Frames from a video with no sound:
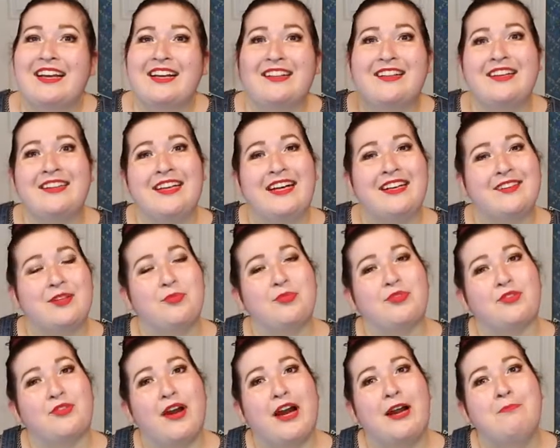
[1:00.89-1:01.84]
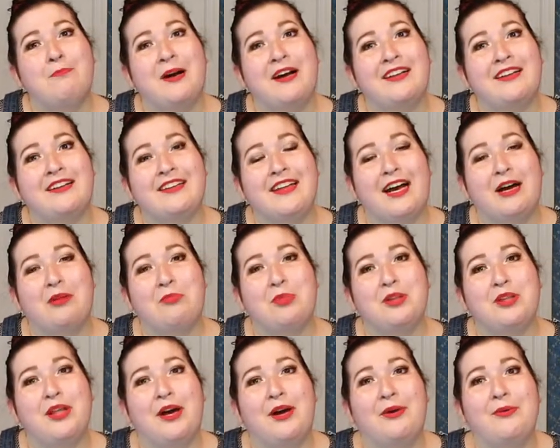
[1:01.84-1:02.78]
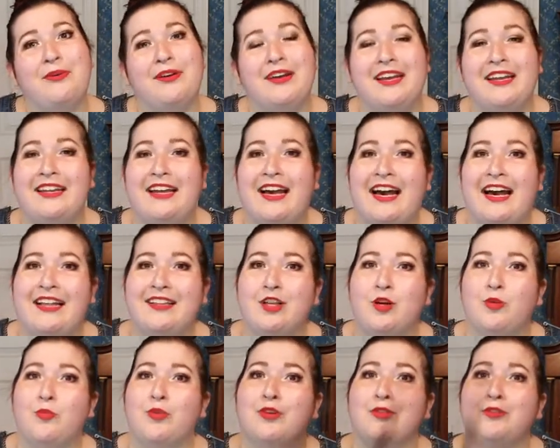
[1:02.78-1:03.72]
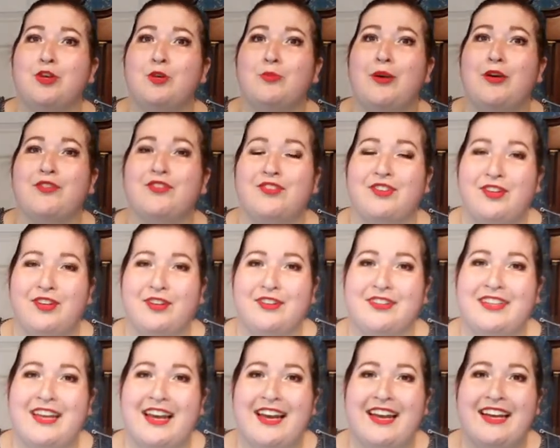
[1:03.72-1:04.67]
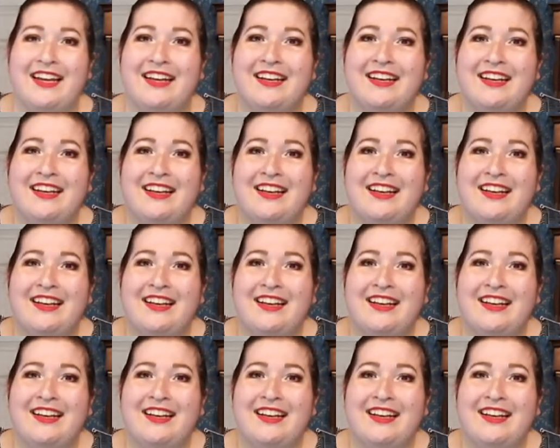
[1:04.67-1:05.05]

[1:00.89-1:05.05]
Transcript: click that subscribe button down below and add a little more Lumos to your day.